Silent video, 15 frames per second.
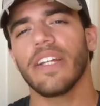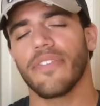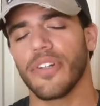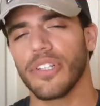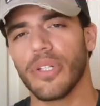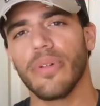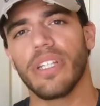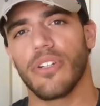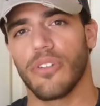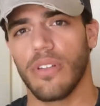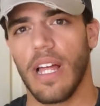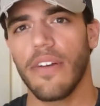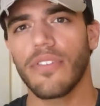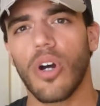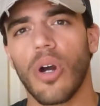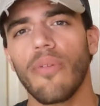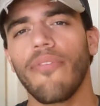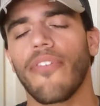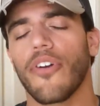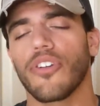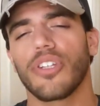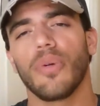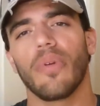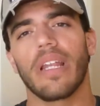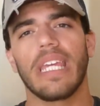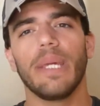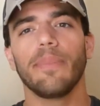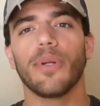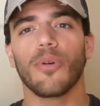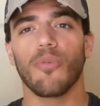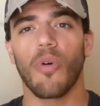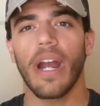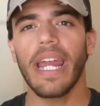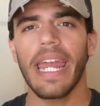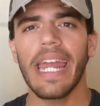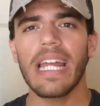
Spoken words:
if you're doing your left arm first, you want to keep your right